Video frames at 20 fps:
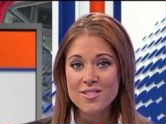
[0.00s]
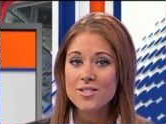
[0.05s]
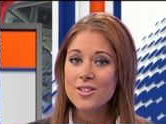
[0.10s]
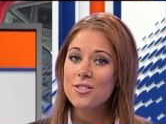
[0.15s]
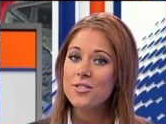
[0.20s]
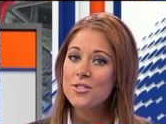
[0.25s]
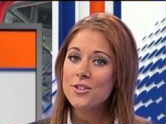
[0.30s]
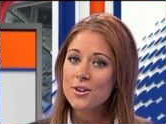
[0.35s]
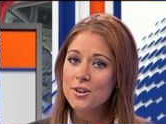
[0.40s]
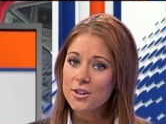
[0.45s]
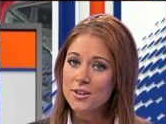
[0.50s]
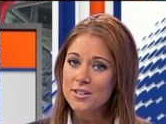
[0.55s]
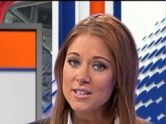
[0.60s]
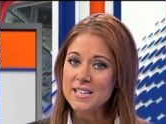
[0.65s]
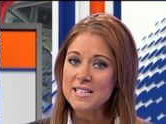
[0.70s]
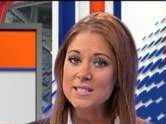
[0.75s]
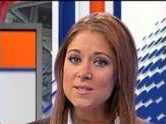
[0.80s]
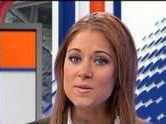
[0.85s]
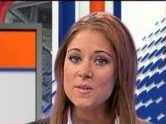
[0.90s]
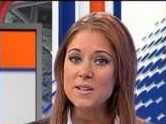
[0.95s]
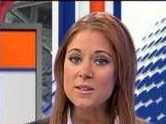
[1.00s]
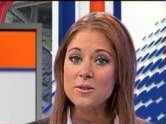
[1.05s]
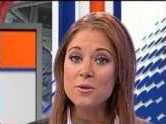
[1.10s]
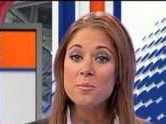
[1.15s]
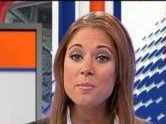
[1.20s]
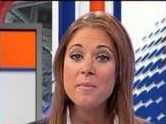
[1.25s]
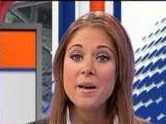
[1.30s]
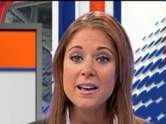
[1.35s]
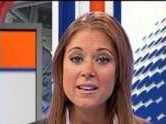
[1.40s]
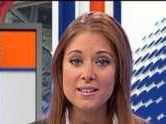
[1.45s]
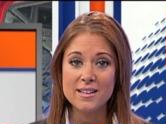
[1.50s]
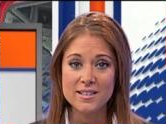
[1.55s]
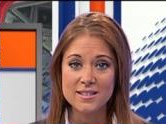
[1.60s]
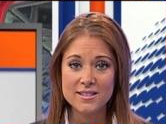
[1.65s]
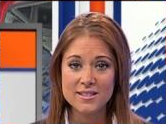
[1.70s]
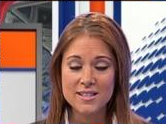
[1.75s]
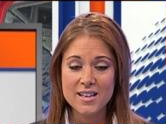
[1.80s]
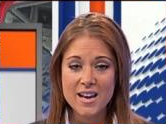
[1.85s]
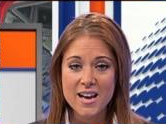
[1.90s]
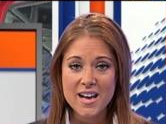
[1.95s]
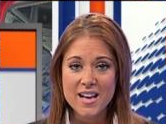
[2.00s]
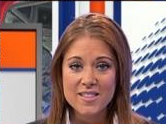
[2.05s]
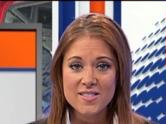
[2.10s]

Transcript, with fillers: The third is vehicle maintenance.